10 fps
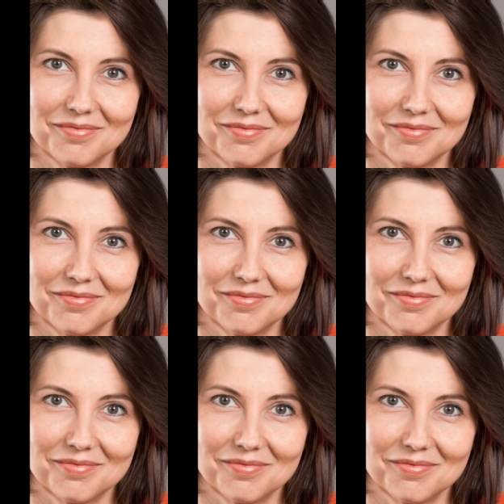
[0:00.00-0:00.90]

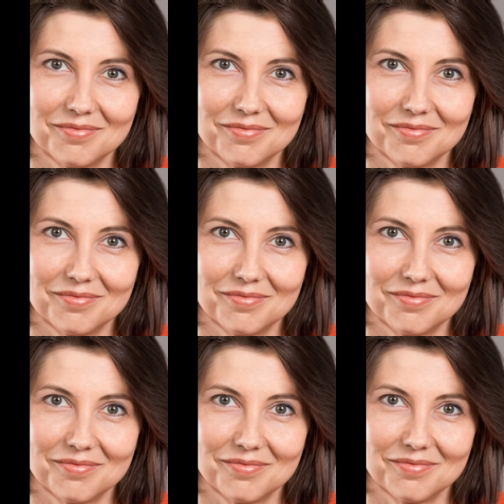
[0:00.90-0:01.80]

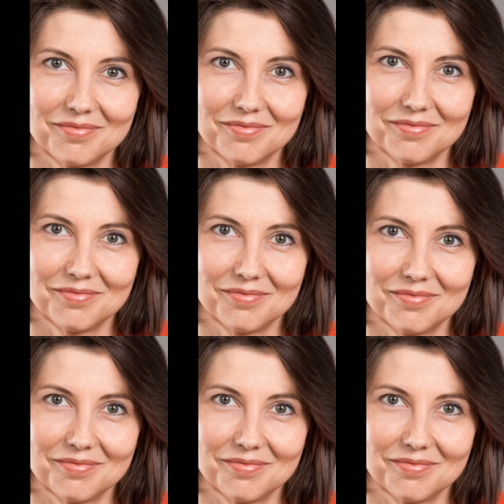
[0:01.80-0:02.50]
[no speech]